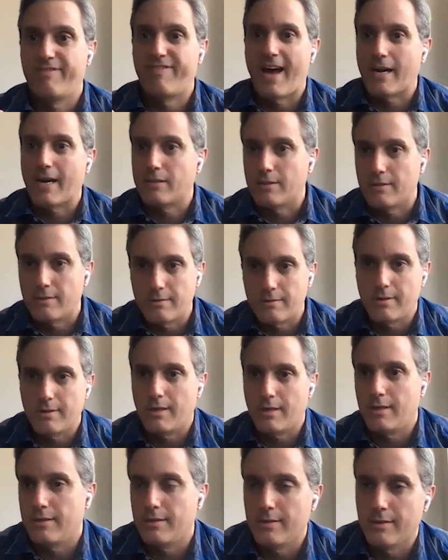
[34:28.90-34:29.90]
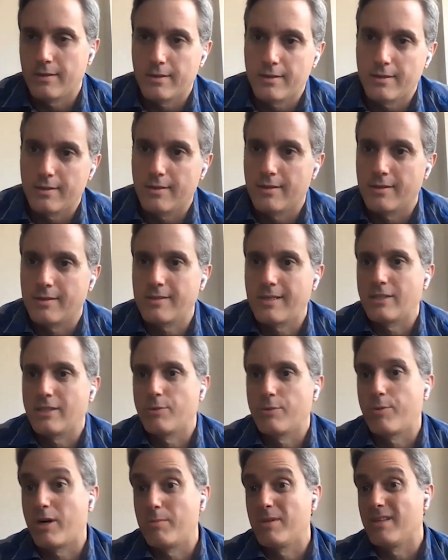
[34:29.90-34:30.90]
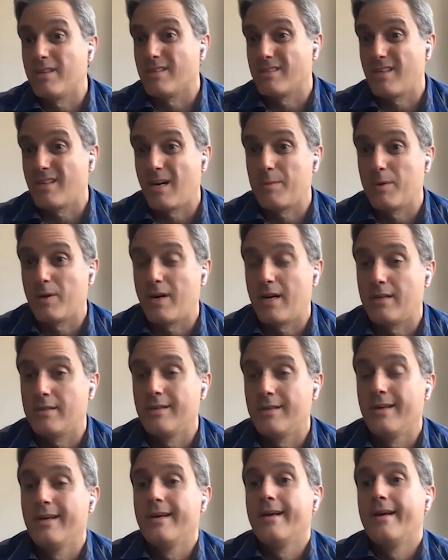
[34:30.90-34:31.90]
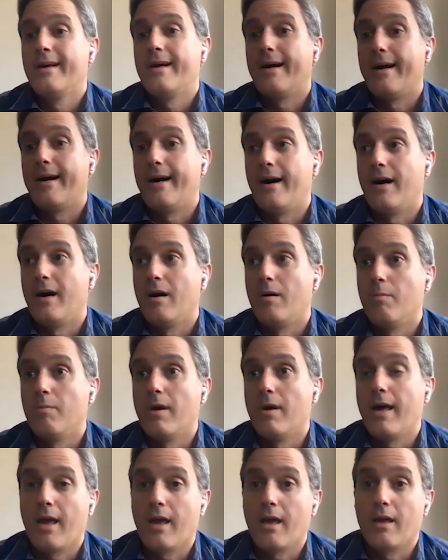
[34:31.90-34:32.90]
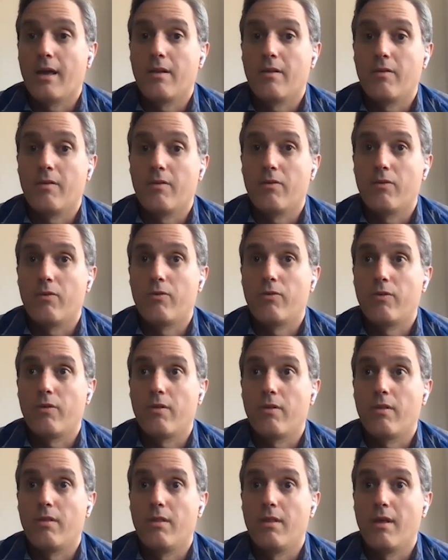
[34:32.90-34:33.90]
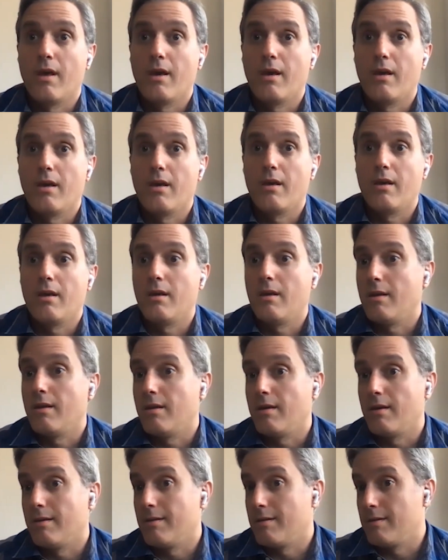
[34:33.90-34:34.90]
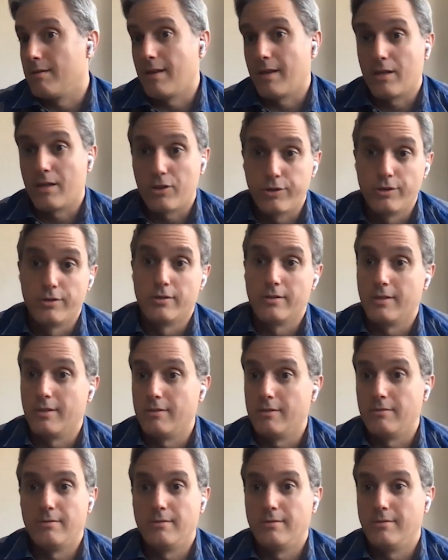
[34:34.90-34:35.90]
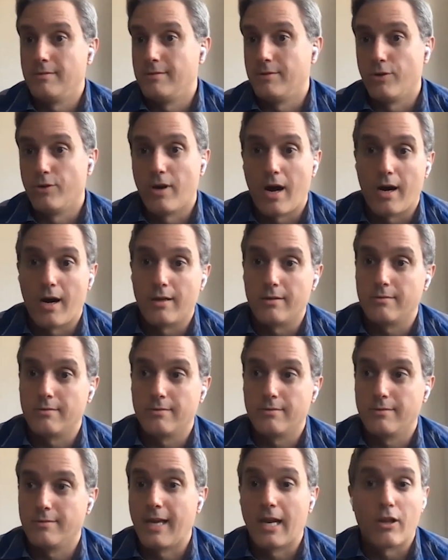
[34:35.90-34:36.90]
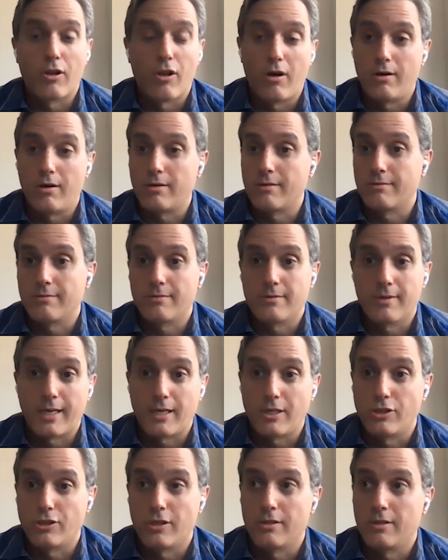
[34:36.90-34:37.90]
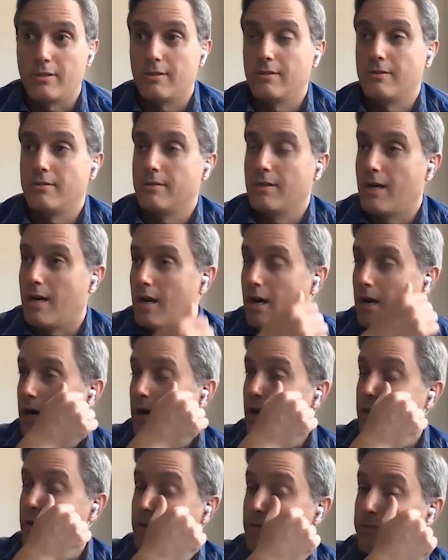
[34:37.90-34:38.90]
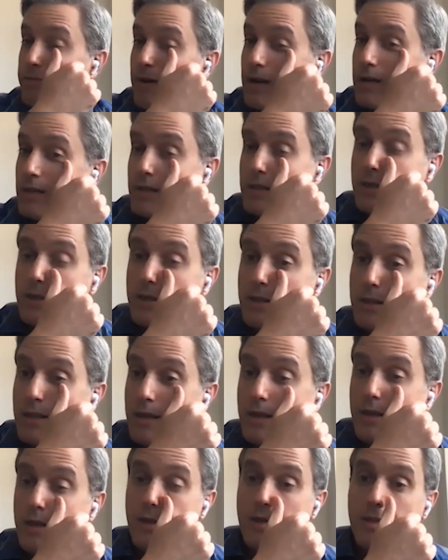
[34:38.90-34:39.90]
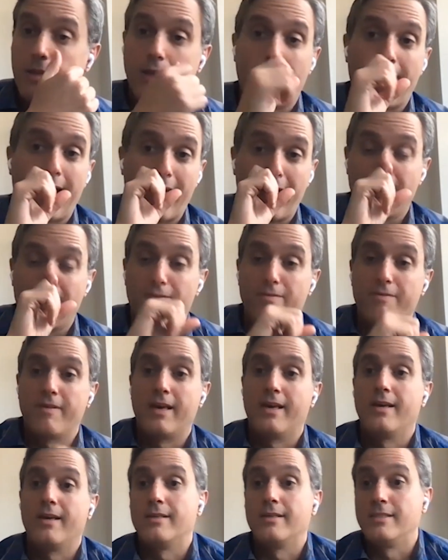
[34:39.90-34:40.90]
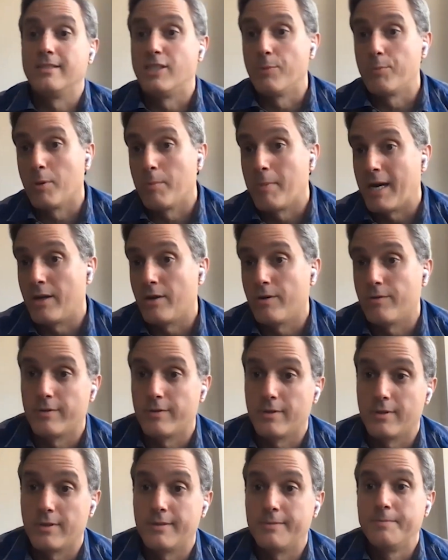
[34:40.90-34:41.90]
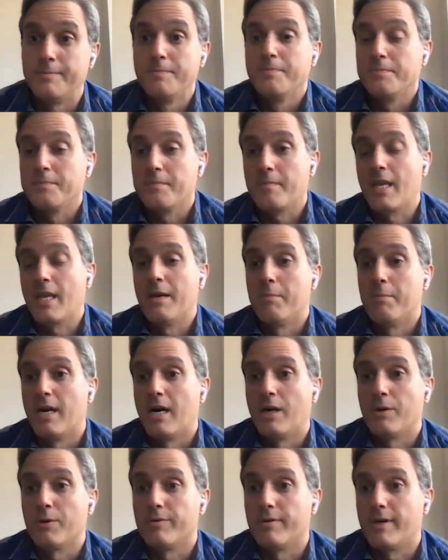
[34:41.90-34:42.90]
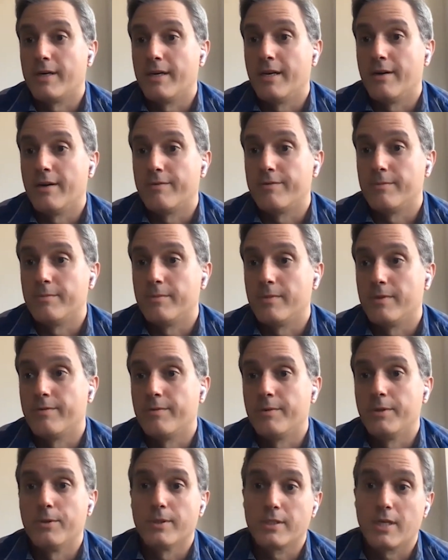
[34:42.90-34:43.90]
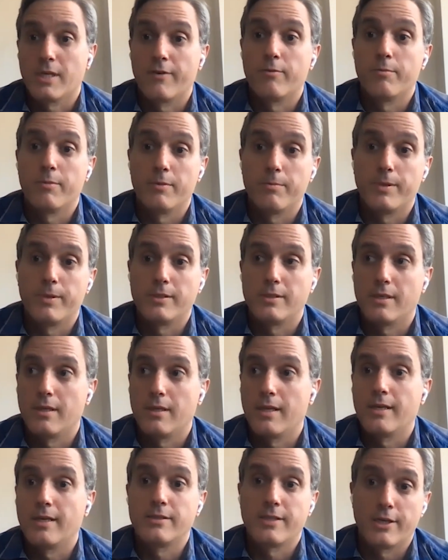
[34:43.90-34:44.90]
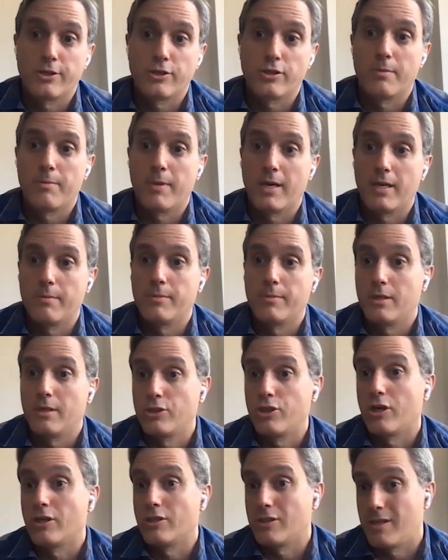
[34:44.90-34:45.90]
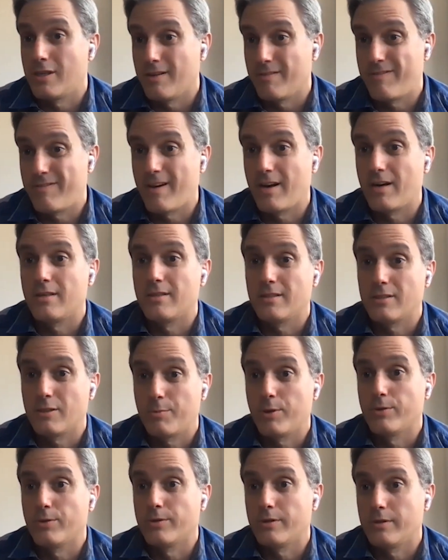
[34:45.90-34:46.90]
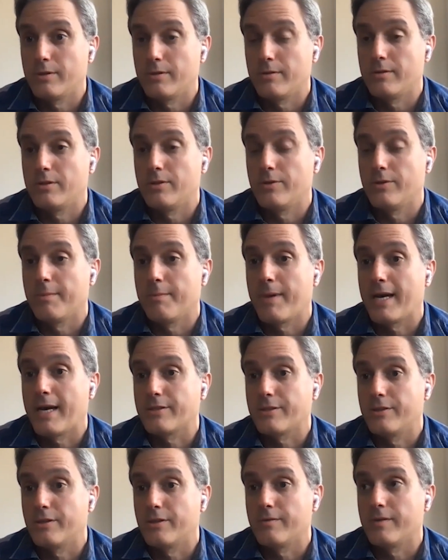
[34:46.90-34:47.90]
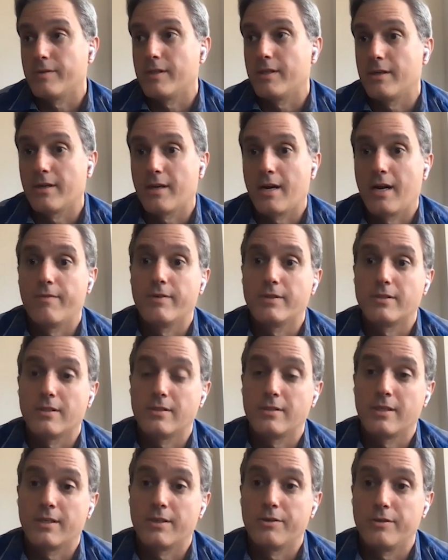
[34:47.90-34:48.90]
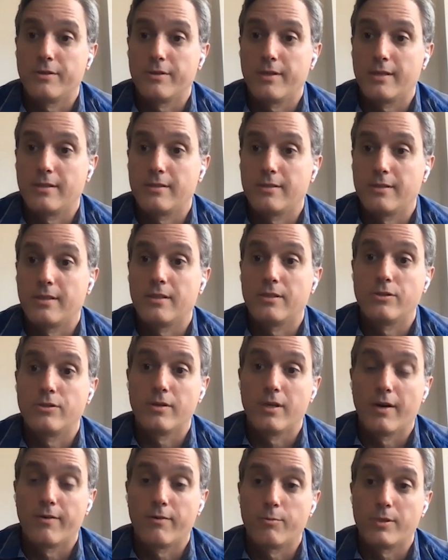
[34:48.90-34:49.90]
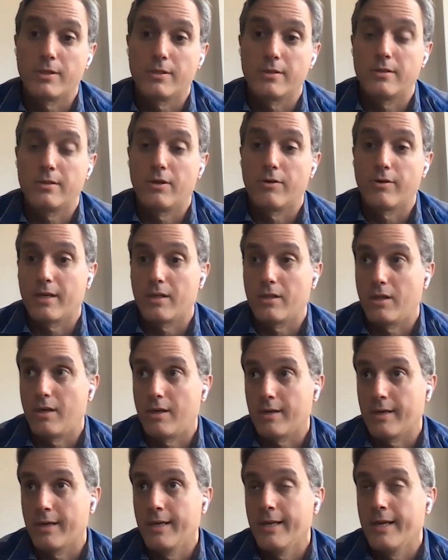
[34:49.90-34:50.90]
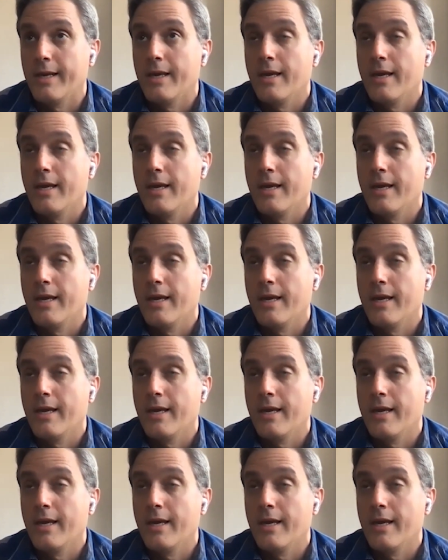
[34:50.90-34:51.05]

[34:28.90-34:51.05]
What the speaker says: factor in the State Department this time around, and they clearly do not get along like each other. I think finally they have a diplomat over in Managua right now from the U.S. government, but they intentionally made him a charge d'affaires as opposed to an ambassador over there, kind of as a signal that the two governments don't get along.